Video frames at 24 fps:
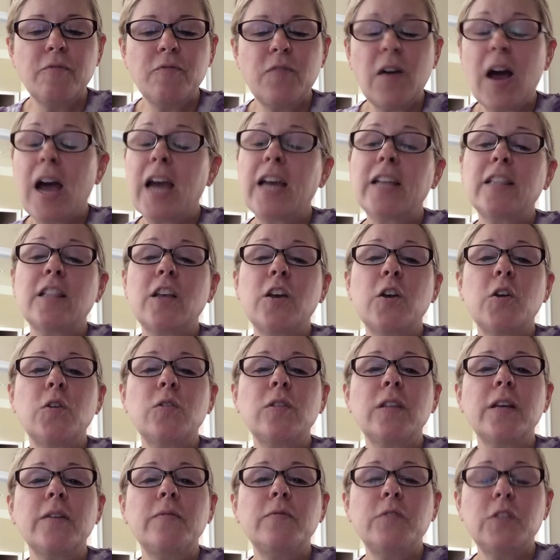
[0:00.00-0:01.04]
Philo
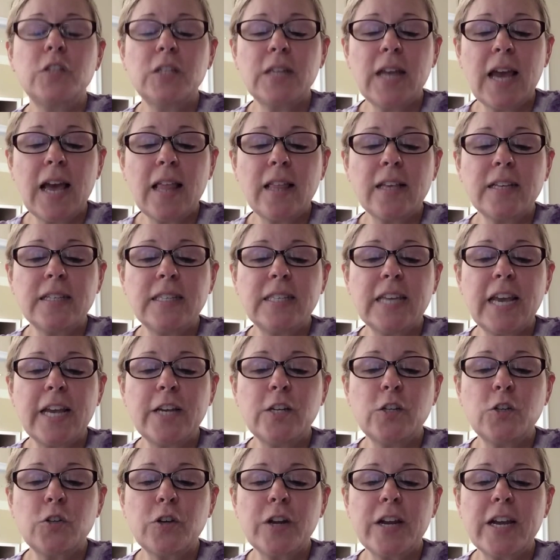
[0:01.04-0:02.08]
lived in
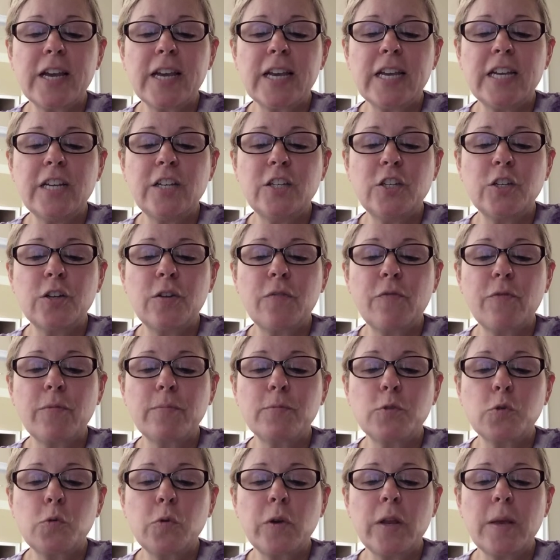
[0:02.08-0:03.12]
Alexandria, Egypt
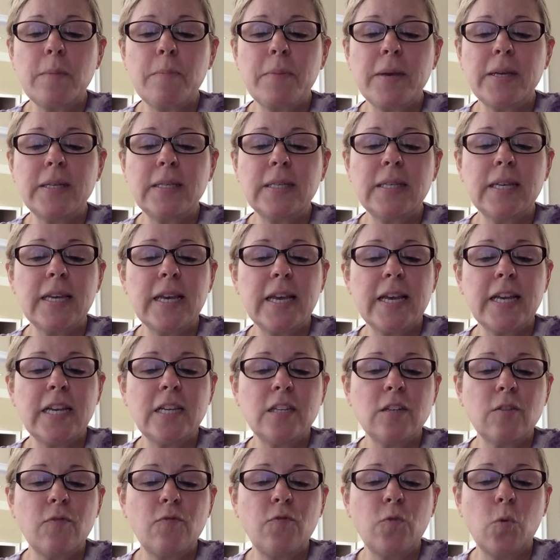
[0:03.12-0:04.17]
from 20
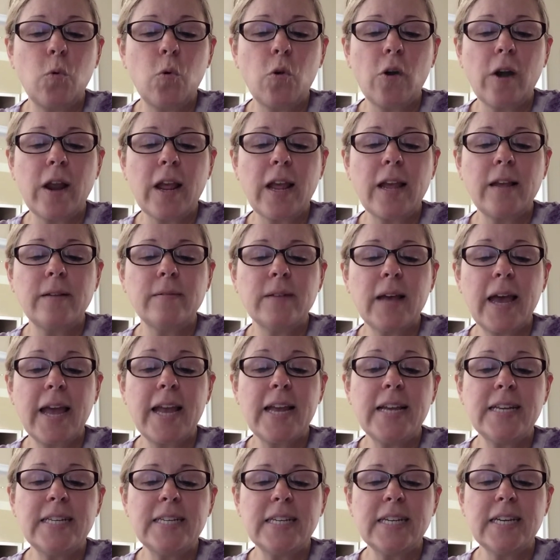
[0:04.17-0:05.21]
BCE to 40
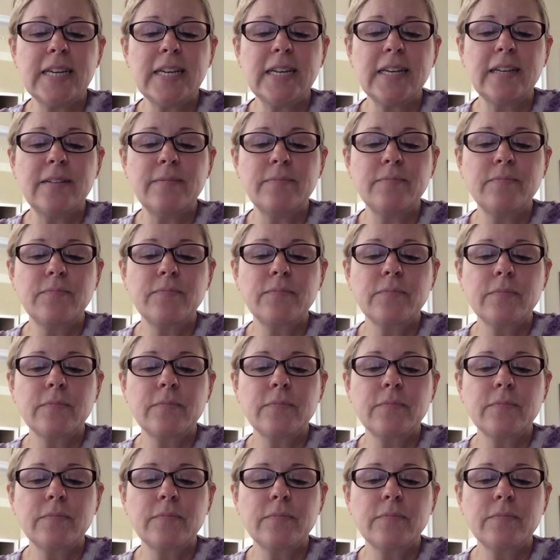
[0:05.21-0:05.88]
AD